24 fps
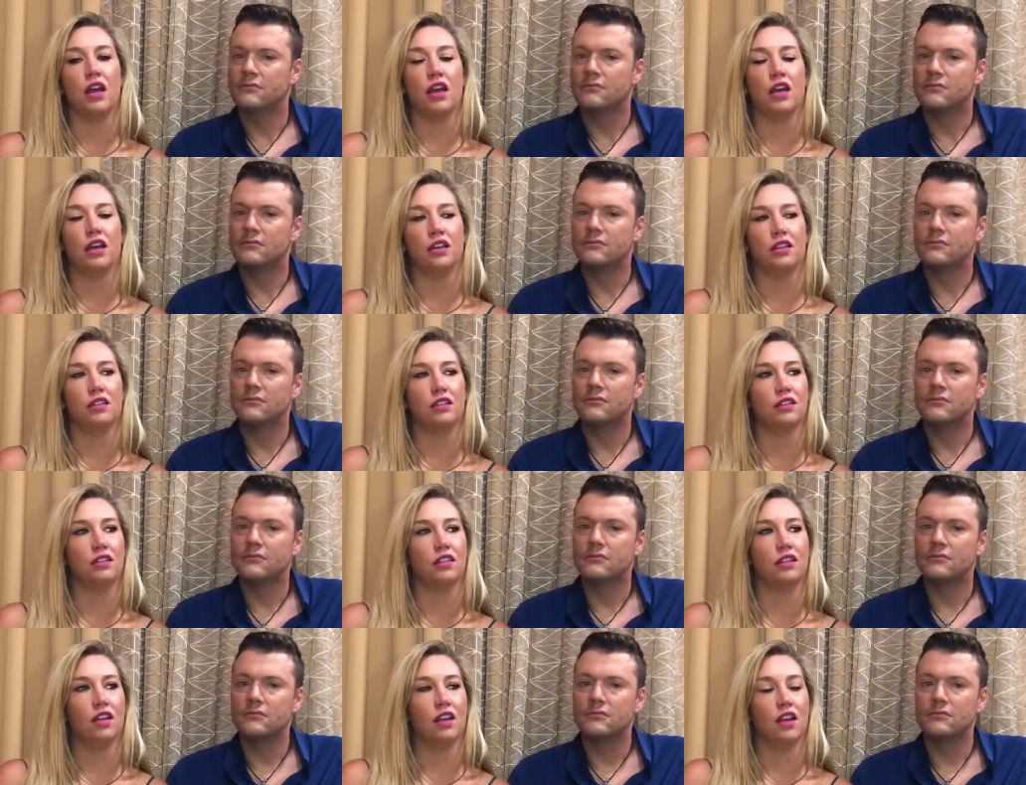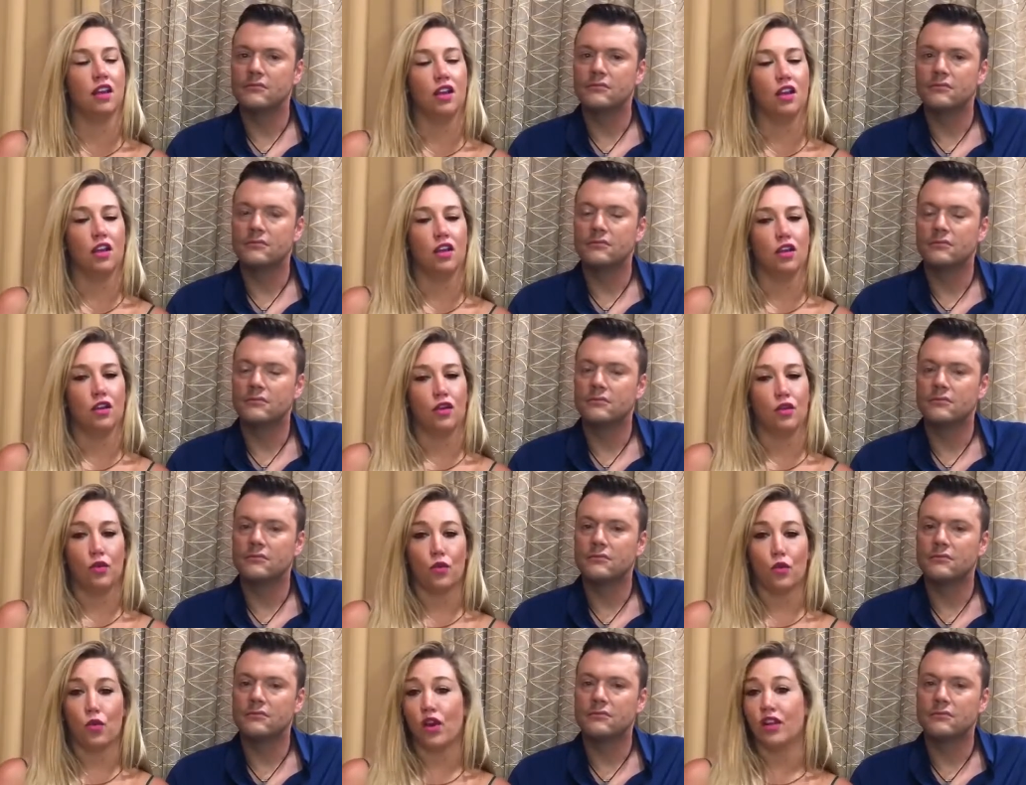Speaker 1: and
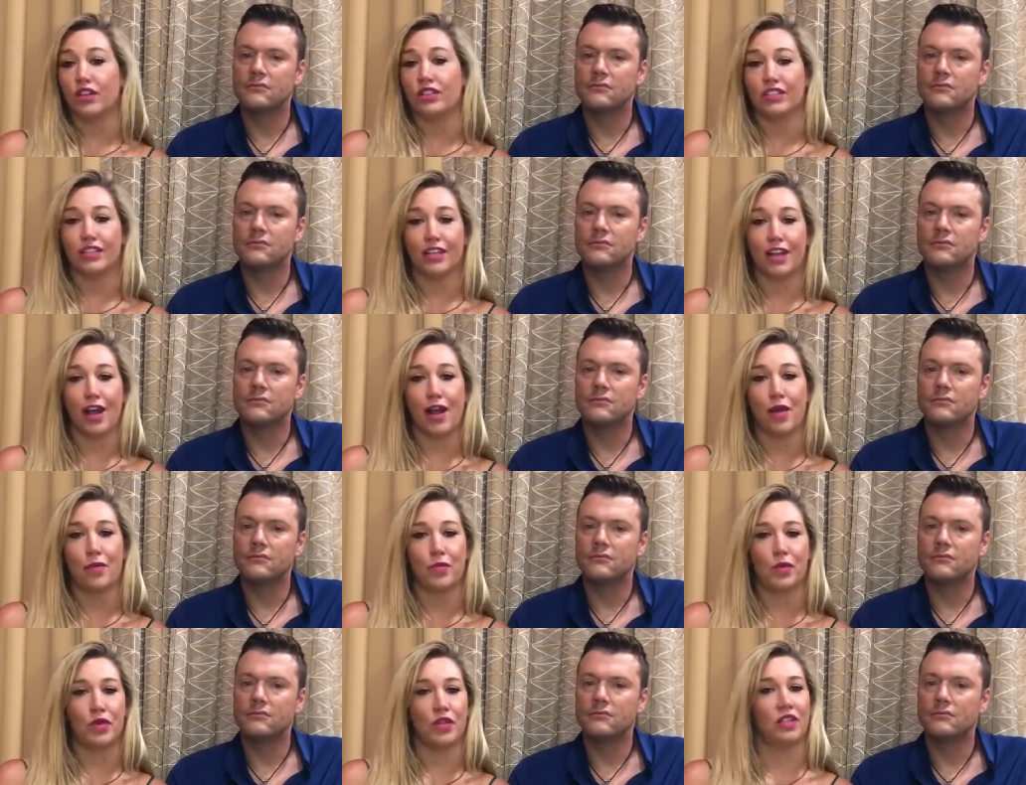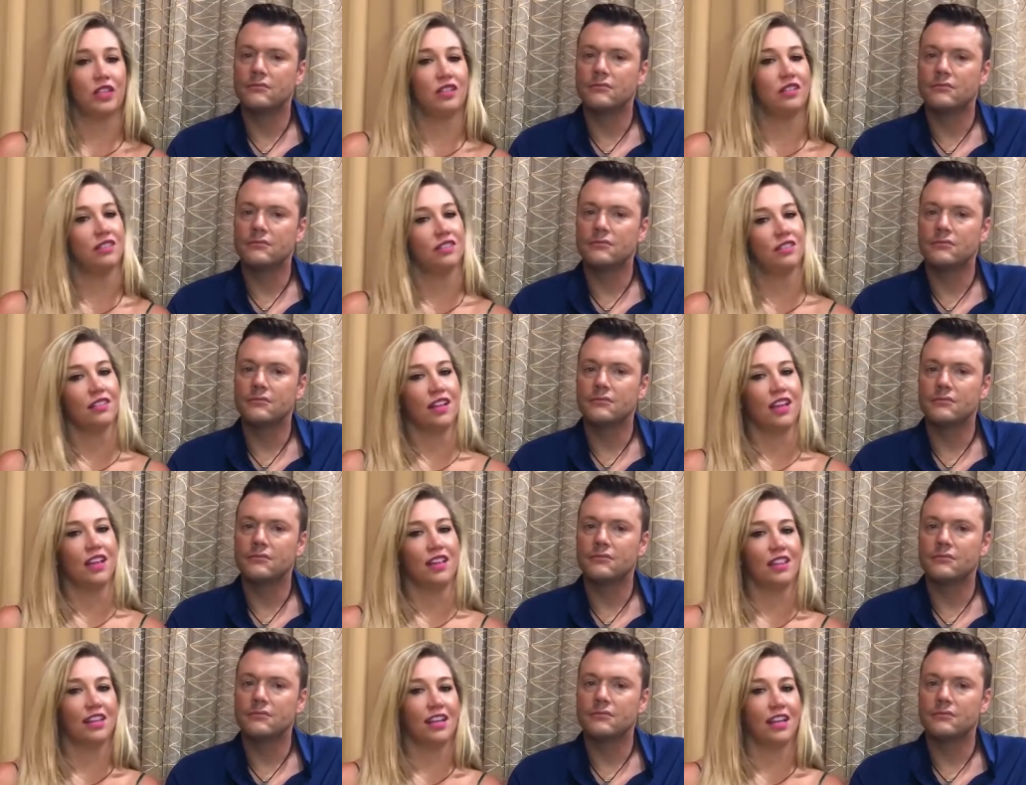watch it happen.
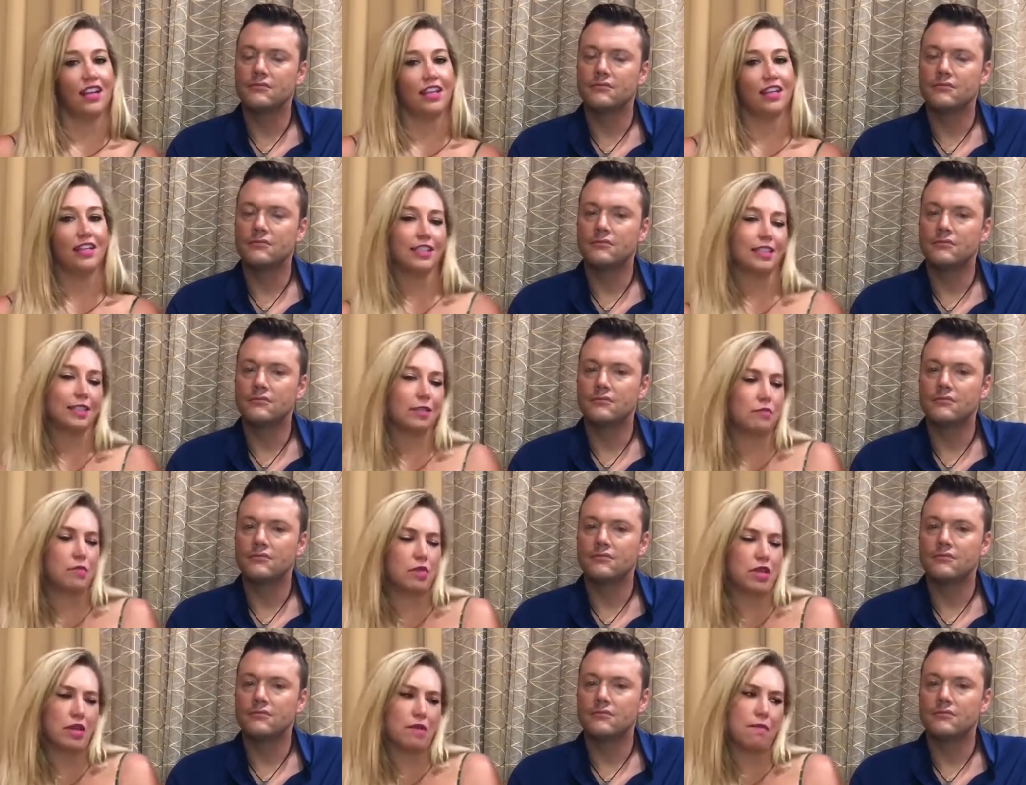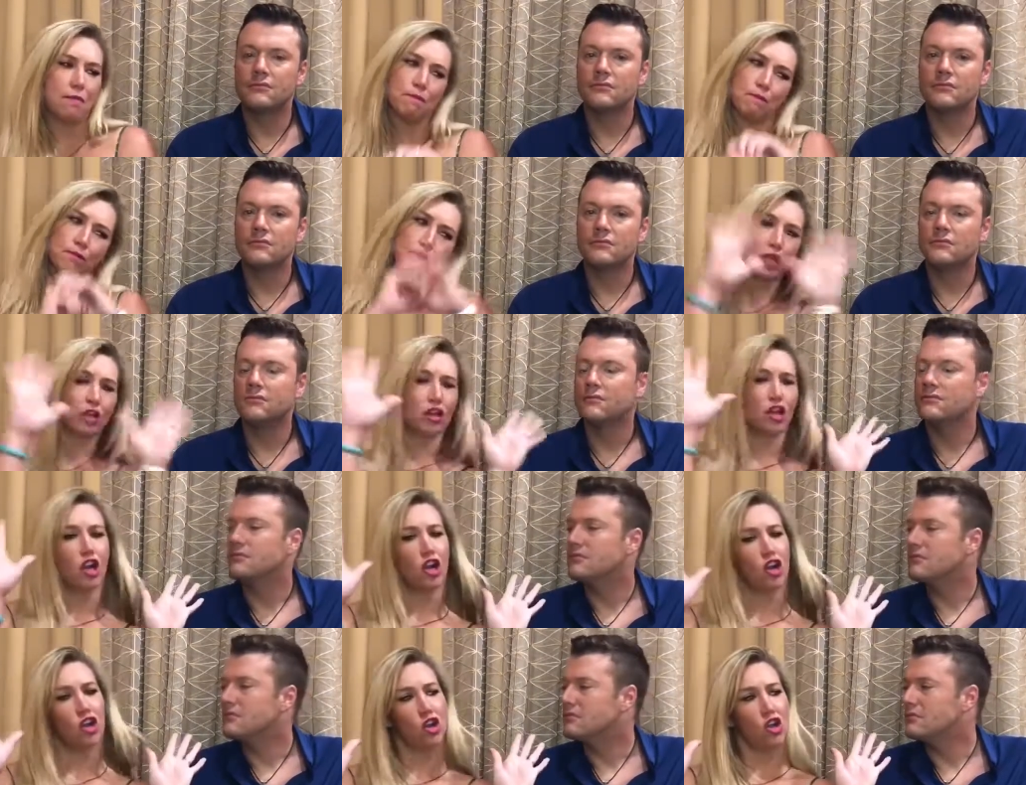And then I get to be a
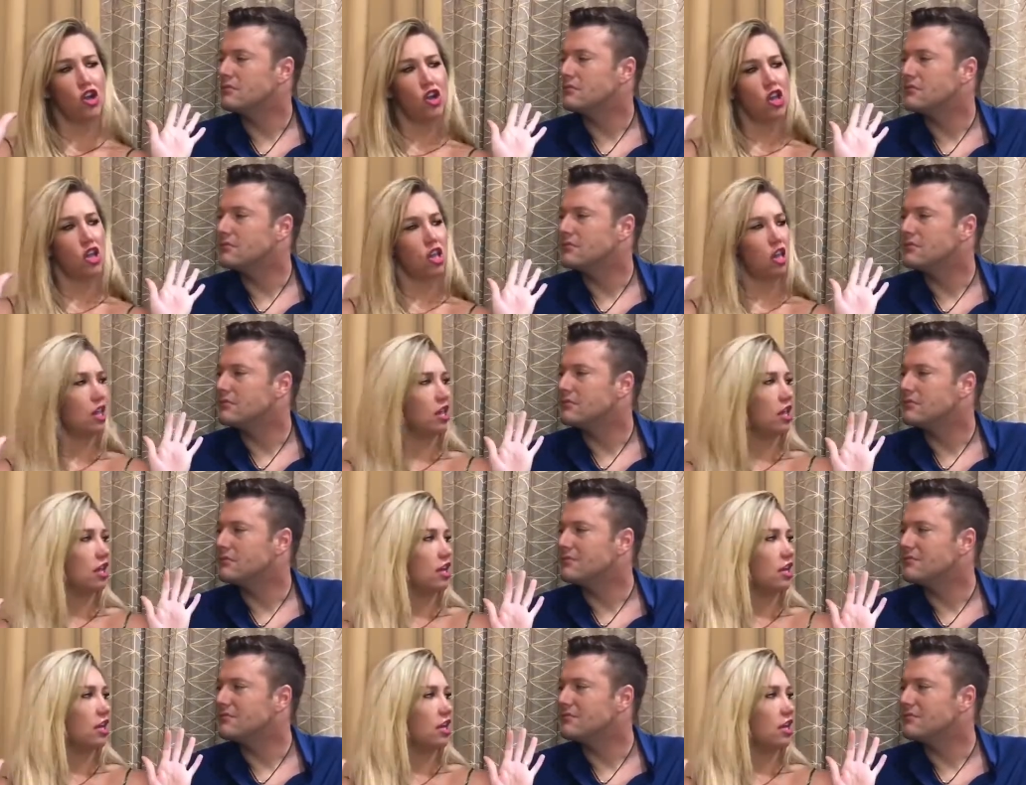miracle.